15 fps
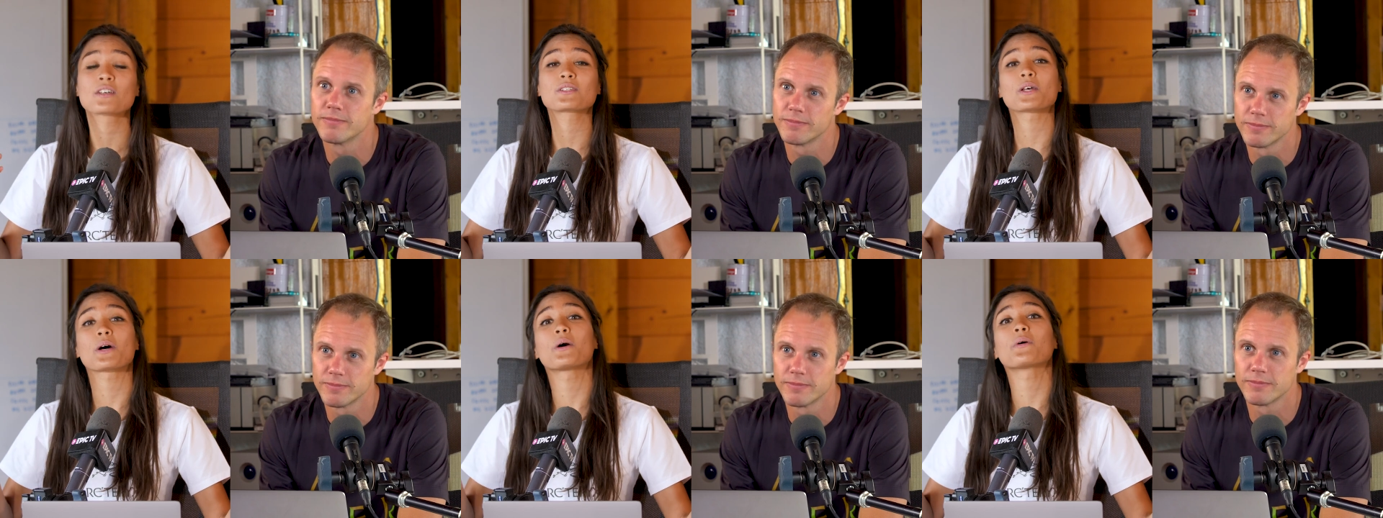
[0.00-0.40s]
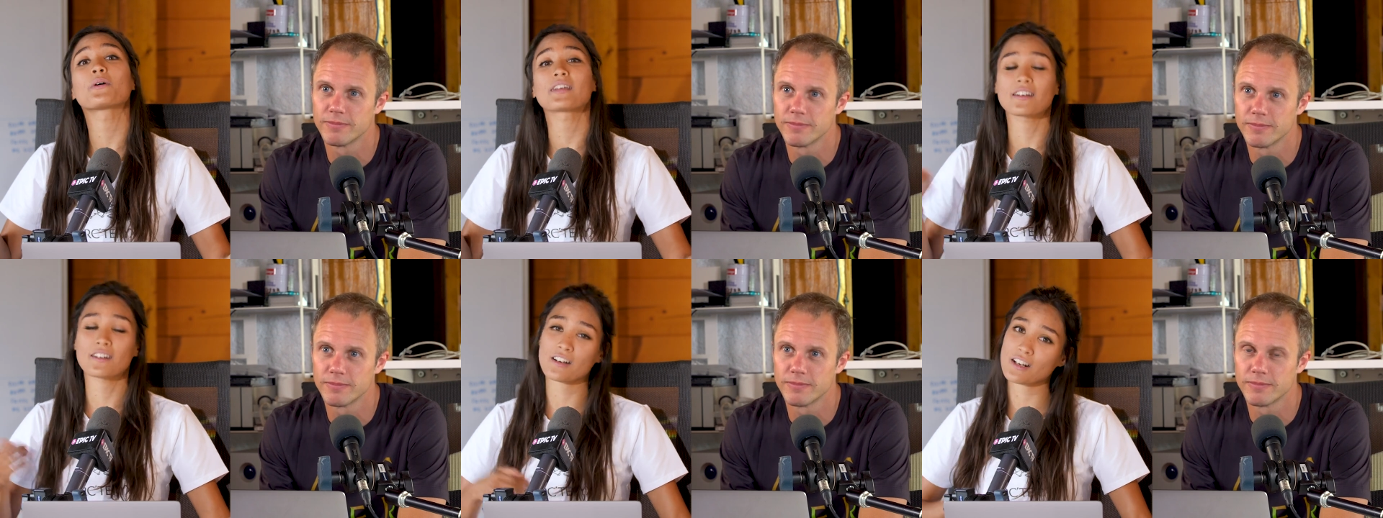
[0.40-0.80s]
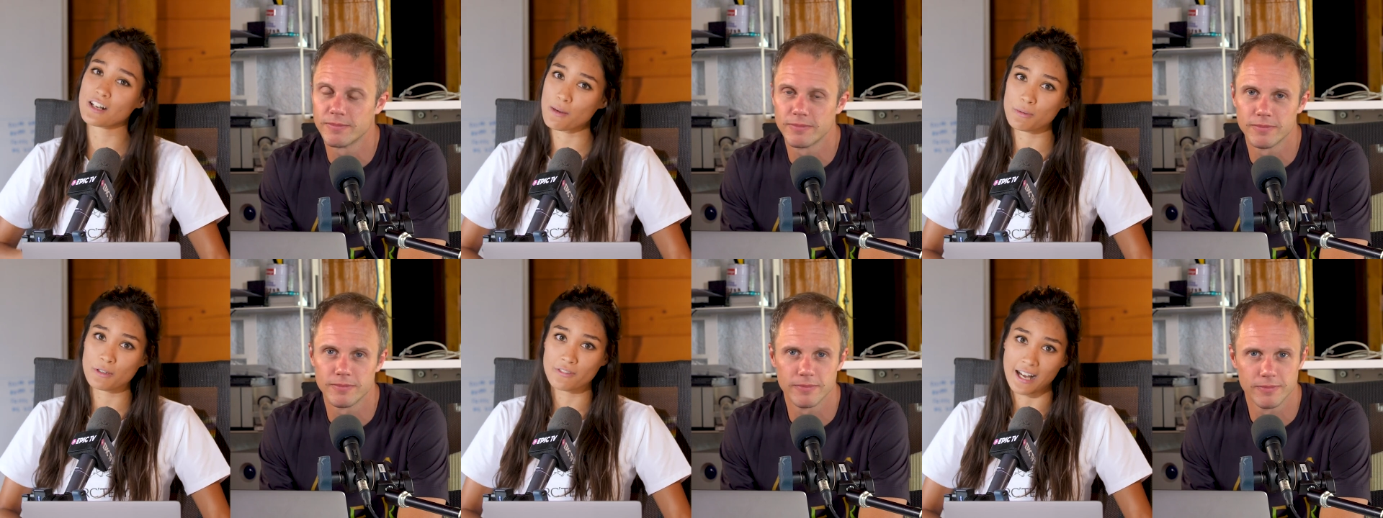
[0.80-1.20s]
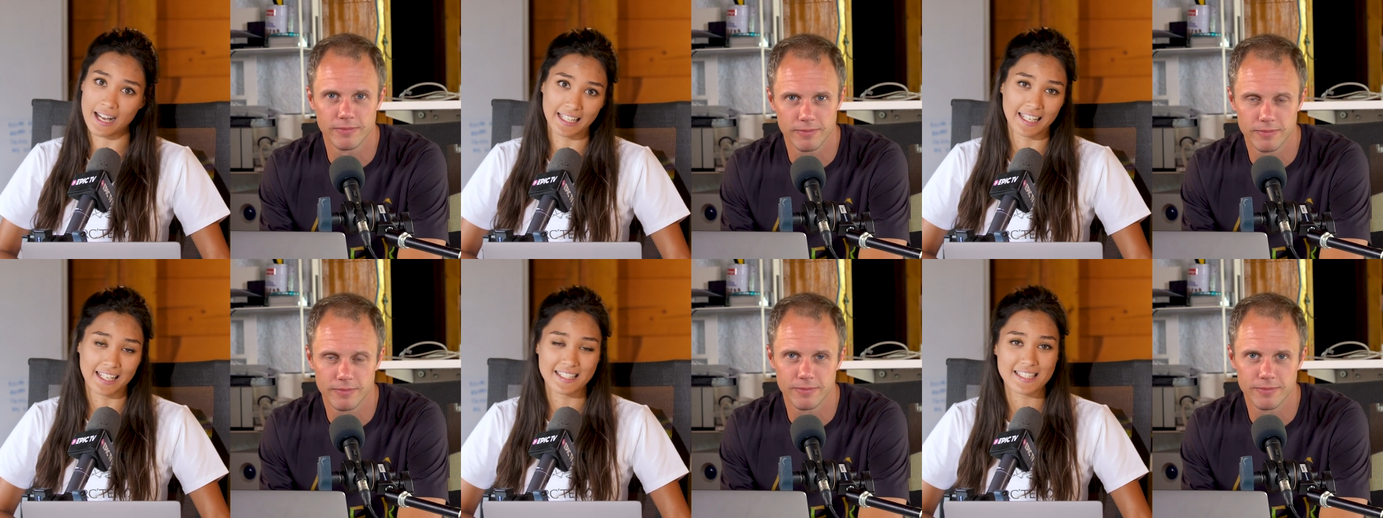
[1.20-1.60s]
Speaker 1: So here are a couple of
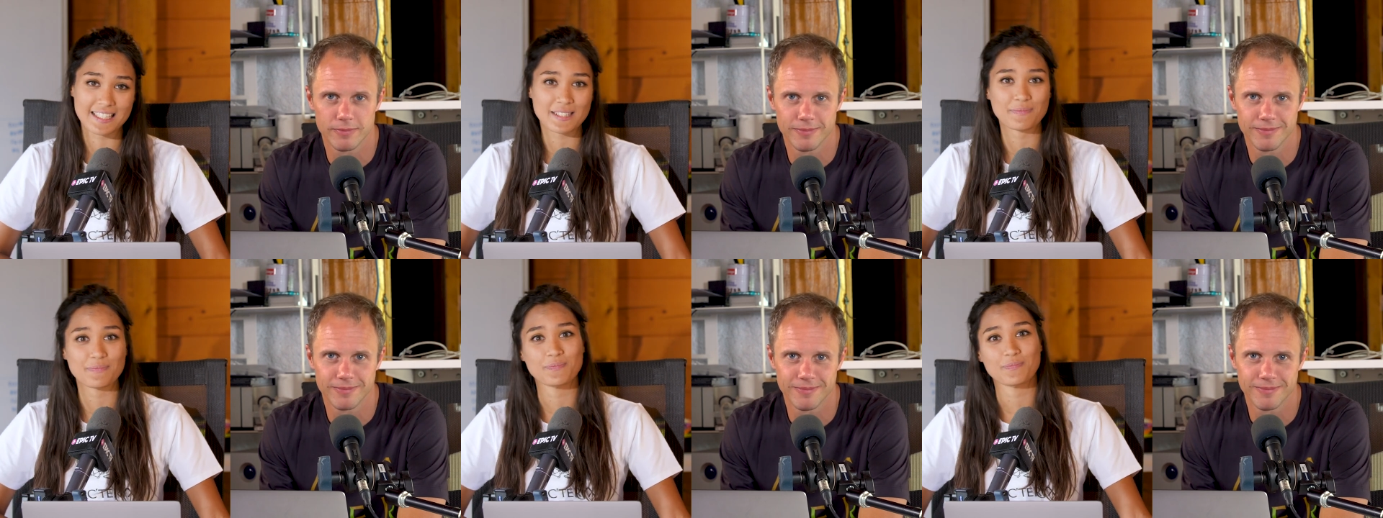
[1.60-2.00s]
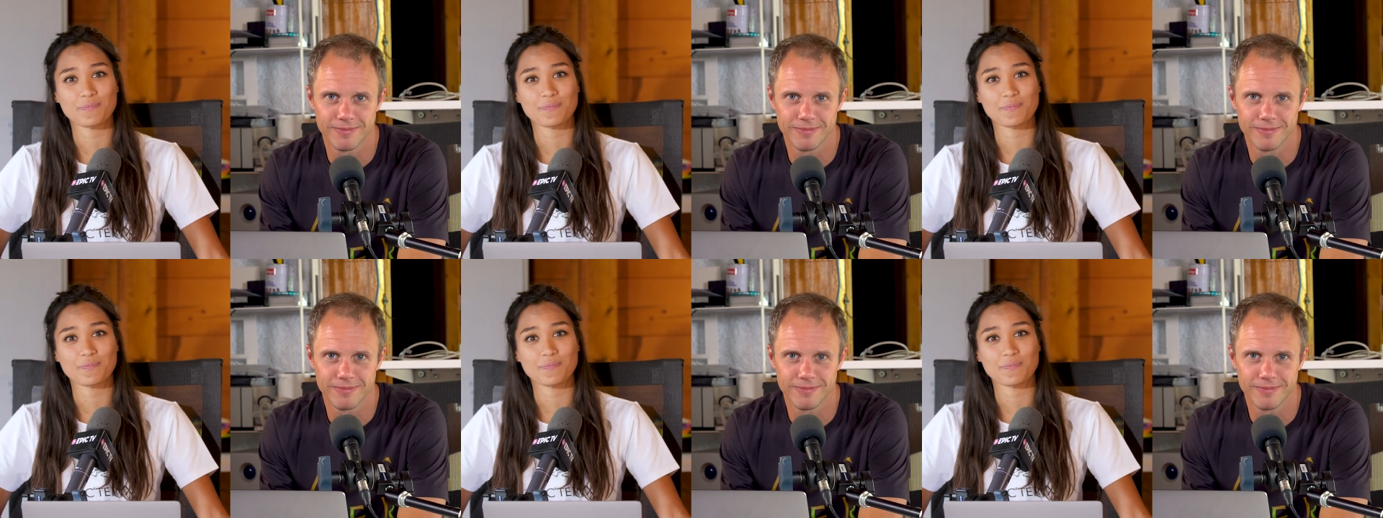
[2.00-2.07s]
highlights.